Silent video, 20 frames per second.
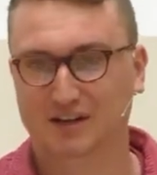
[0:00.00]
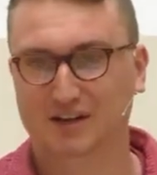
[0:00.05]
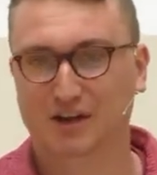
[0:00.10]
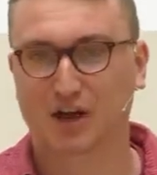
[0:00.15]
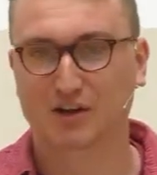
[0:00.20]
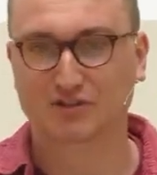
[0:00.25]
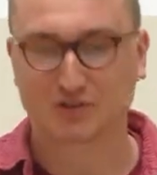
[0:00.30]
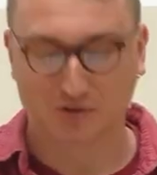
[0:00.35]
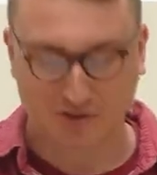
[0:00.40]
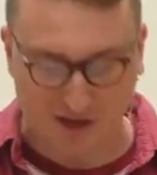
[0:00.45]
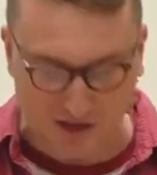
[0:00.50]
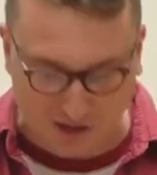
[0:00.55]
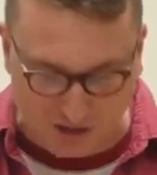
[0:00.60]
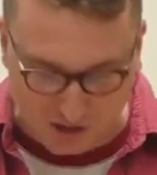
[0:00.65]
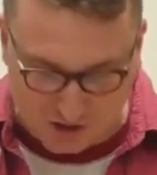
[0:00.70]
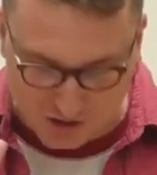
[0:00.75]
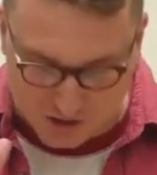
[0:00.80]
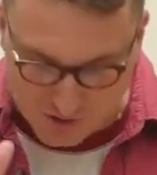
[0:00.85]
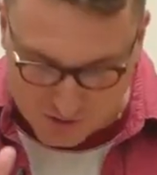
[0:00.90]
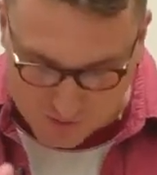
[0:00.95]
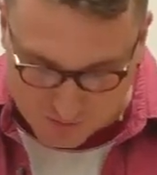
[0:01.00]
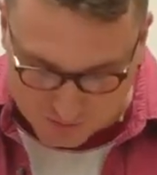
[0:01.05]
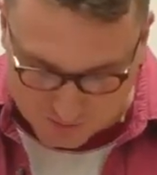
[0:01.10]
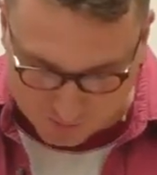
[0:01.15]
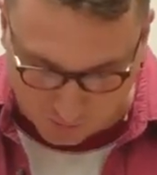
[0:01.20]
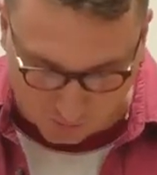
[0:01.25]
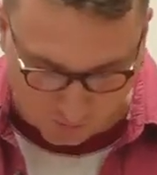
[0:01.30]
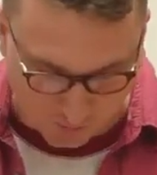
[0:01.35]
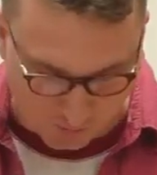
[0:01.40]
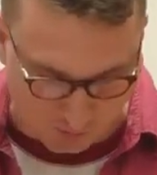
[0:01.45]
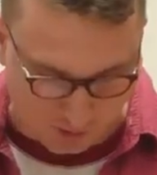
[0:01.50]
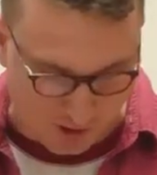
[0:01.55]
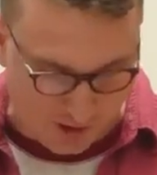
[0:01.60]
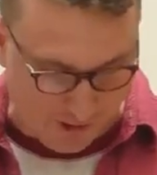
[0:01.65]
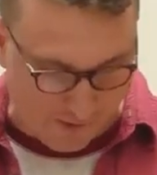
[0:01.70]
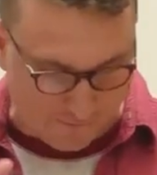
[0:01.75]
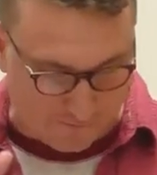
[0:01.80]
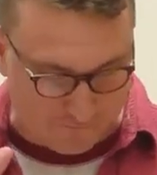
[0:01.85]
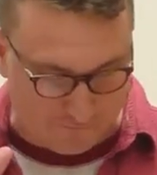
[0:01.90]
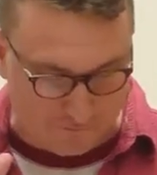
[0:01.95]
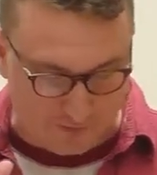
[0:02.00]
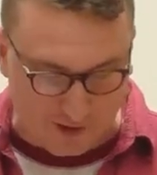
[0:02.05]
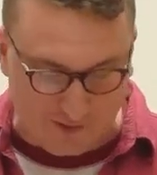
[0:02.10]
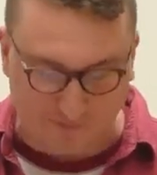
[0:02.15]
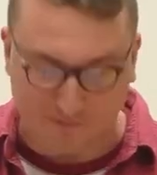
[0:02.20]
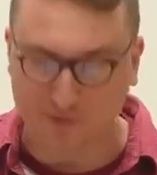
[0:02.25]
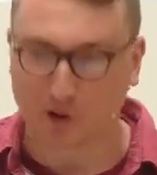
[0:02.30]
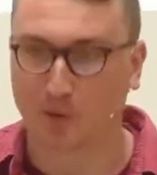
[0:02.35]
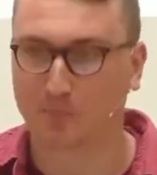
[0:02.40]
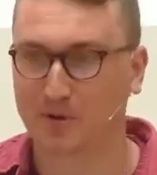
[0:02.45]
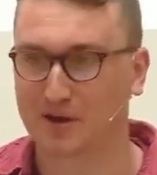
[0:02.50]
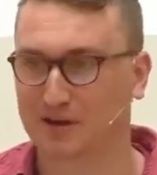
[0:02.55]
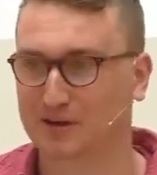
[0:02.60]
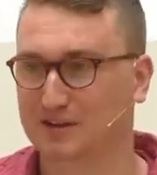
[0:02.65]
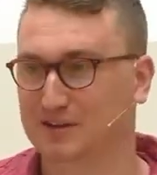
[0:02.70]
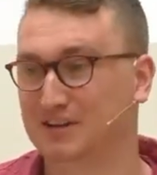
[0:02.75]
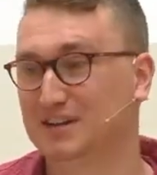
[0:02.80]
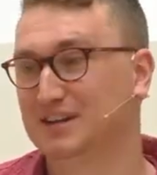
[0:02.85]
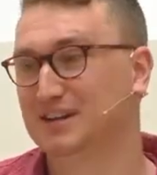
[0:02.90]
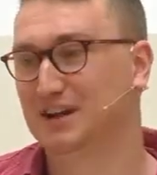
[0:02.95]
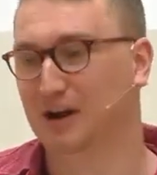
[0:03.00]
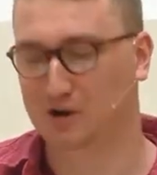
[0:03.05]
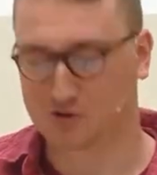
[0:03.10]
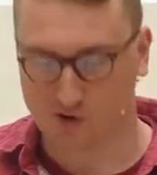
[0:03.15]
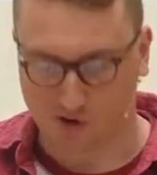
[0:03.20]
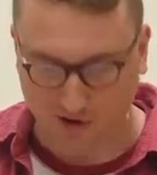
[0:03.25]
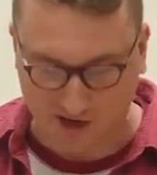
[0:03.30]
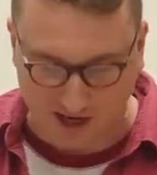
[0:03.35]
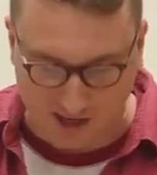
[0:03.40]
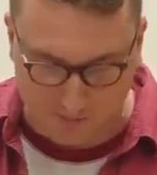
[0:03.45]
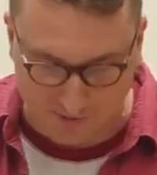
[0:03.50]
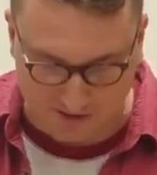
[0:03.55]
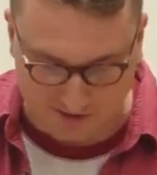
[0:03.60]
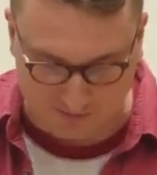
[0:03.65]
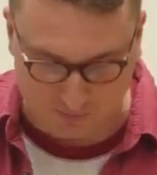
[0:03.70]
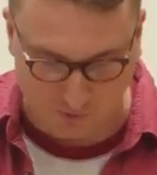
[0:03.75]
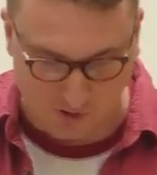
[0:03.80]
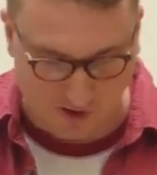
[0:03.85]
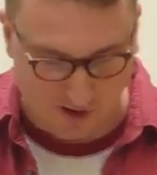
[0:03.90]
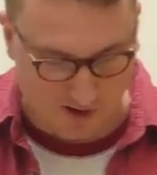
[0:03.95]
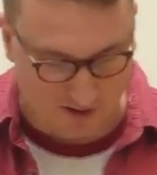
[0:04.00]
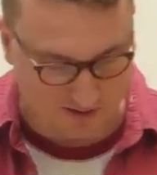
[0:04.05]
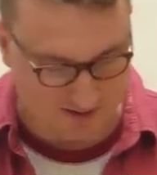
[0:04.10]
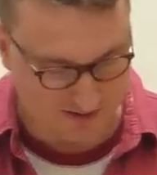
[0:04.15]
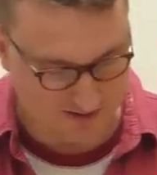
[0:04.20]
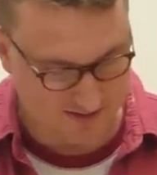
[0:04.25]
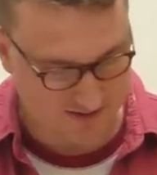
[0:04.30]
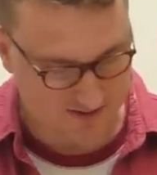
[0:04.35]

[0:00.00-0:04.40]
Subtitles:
And so they accuse Paul of flip-flopping and not keeping his word.